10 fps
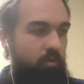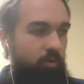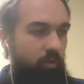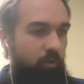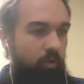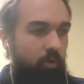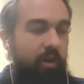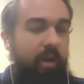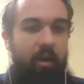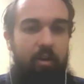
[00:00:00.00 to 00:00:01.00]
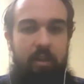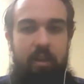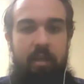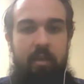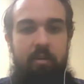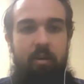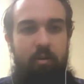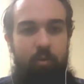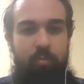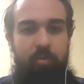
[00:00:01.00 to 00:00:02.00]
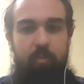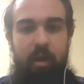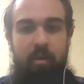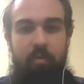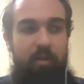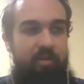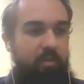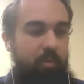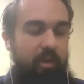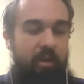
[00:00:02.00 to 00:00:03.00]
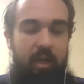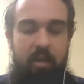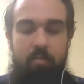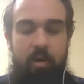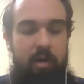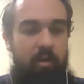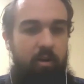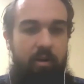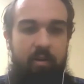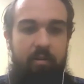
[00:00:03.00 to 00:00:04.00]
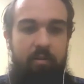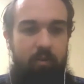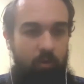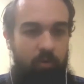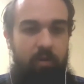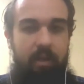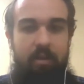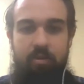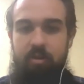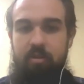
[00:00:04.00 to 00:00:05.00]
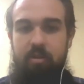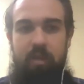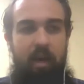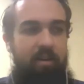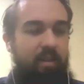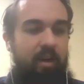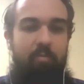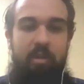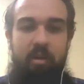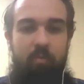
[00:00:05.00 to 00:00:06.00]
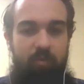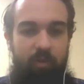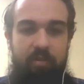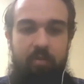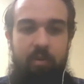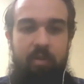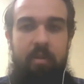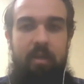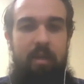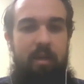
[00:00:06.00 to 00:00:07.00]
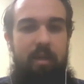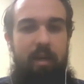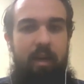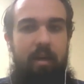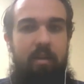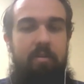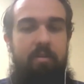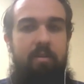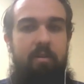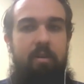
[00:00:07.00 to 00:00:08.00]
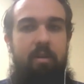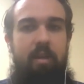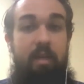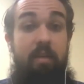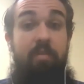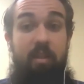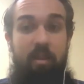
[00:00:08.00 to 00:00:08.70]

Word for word: learning how to lead a group of men without spending any money on it locally just guys that i've become friends with and giving